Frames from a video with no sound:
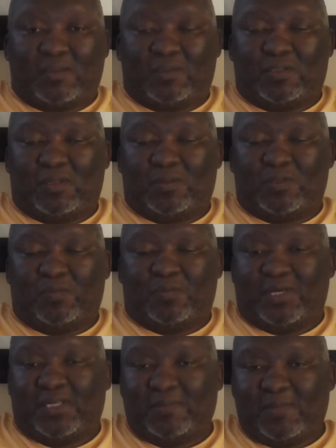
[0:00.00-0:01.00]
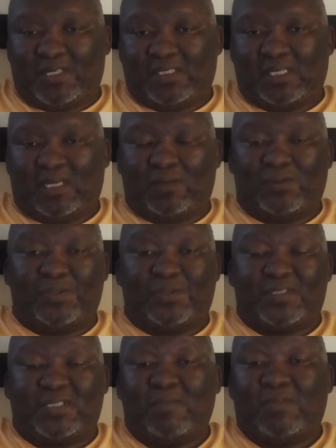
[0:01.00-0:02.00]
there was no prize money, and also
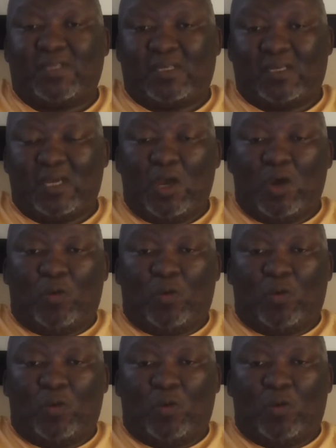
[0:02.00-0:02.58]
the same thing